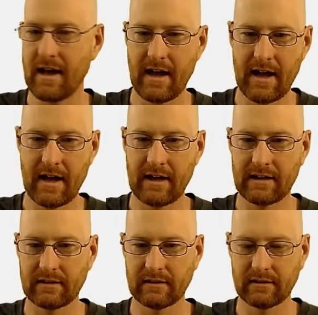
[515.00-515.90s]

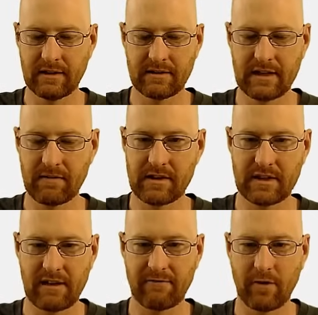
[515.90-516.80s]
And let's give
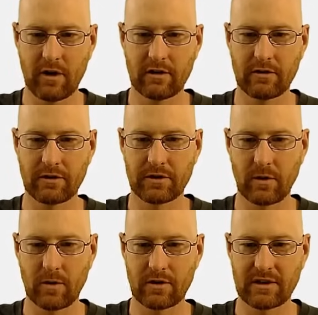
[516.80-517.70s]
this a font
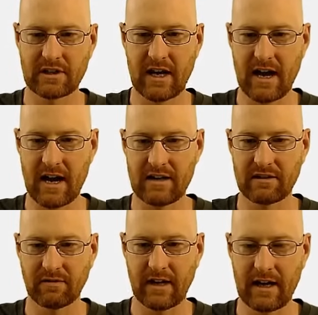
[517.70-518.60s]
underscore
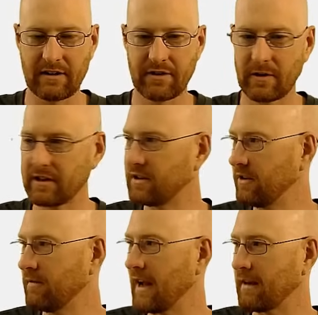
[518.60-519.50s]
size of like
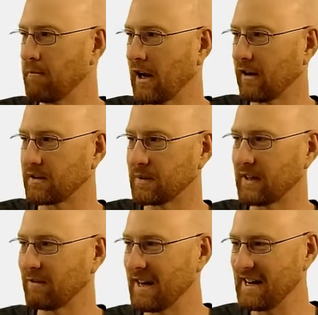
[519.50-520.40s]
32 to make it bigger so
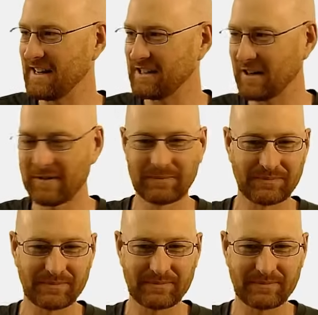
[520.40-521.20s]
we can read it easier.